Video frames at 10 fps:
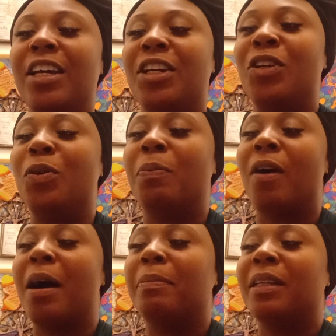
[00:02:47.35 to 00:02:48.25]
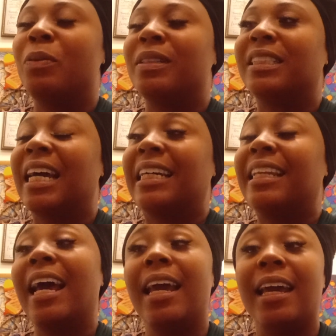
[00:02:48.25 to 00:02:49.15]
you probably was like,
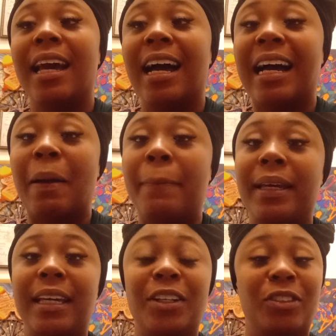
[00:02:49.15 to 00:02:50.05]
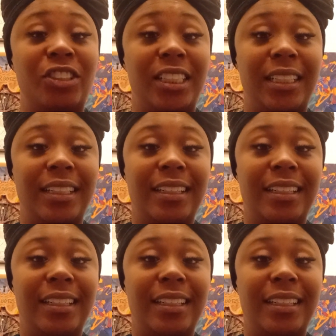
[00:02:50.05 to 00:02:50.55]
dang, I got big energy.